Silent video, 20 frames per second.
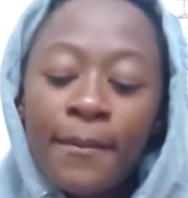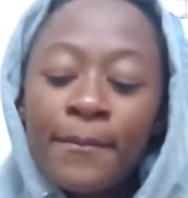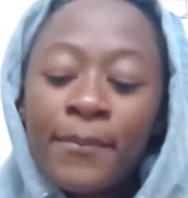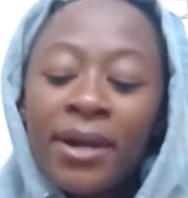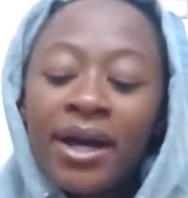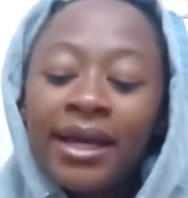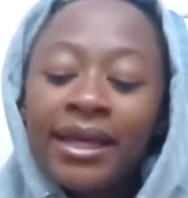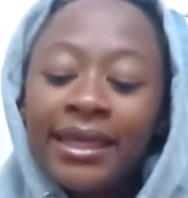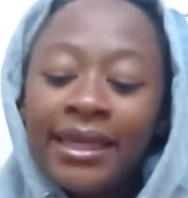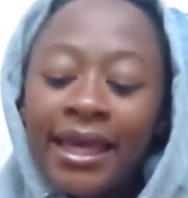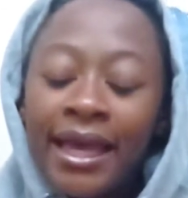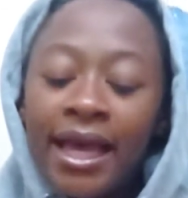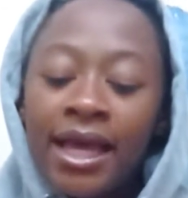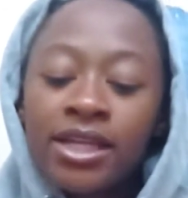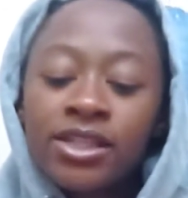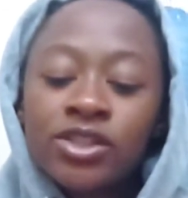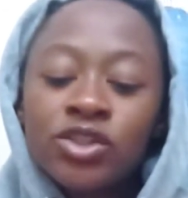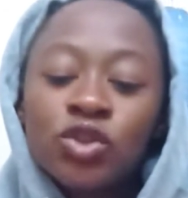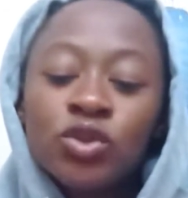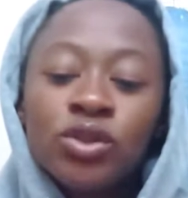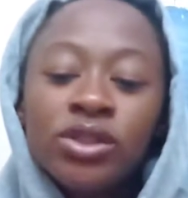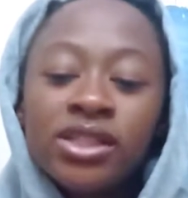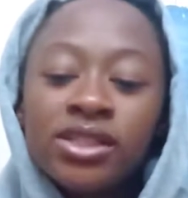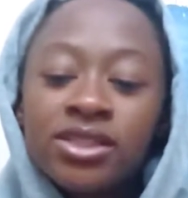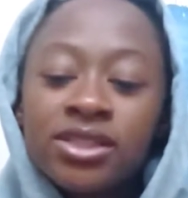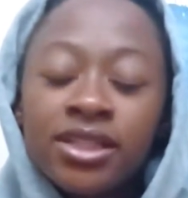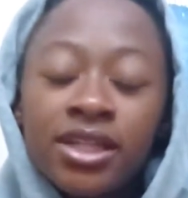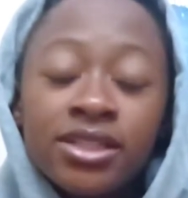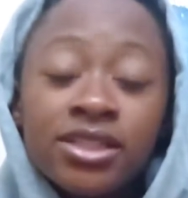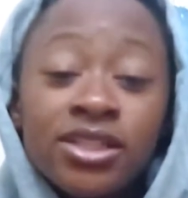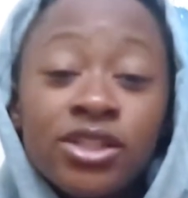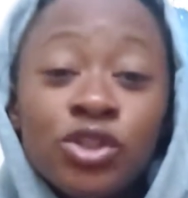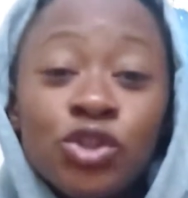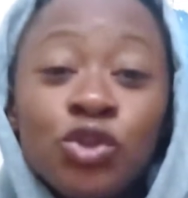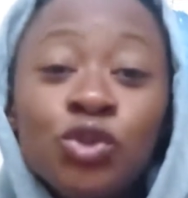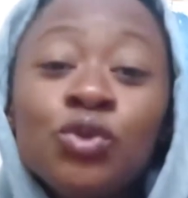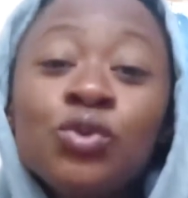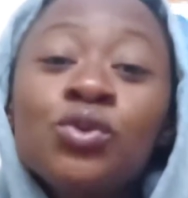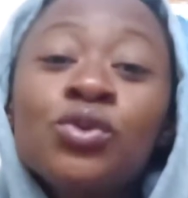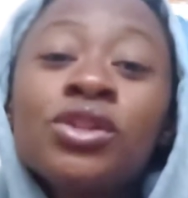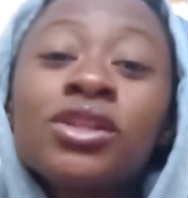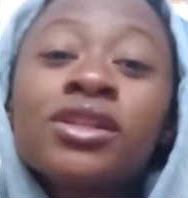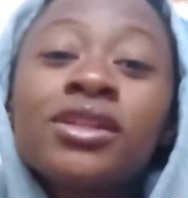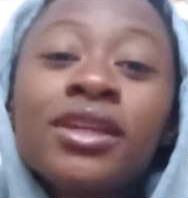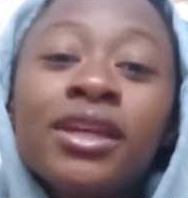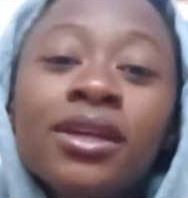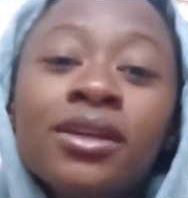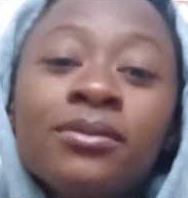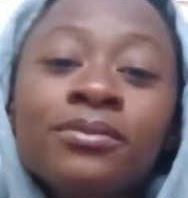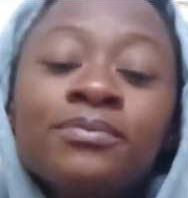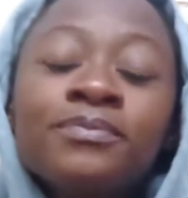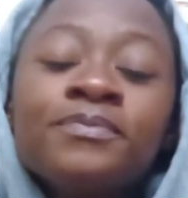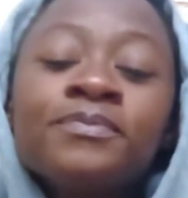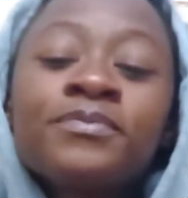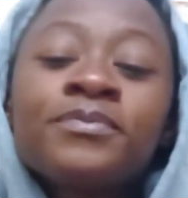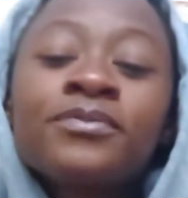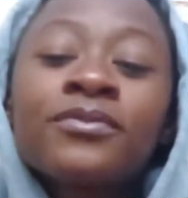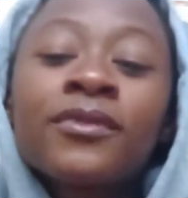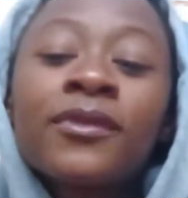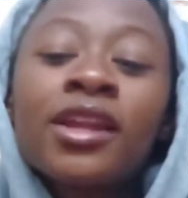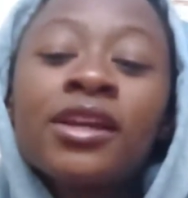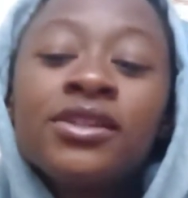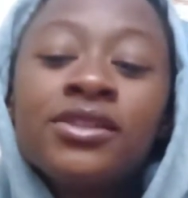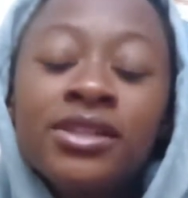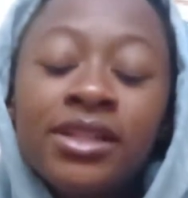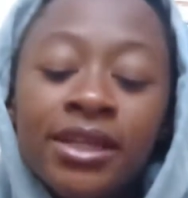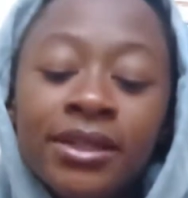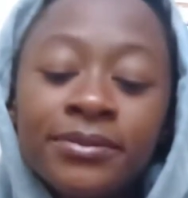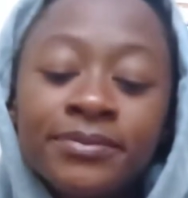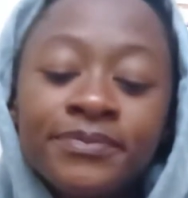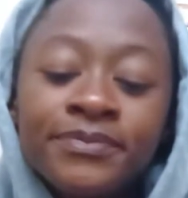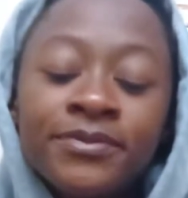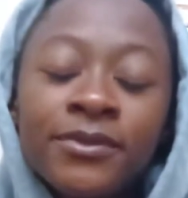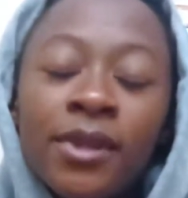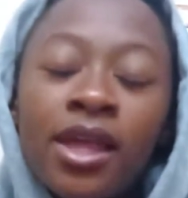But yeah, so let's get into the game today.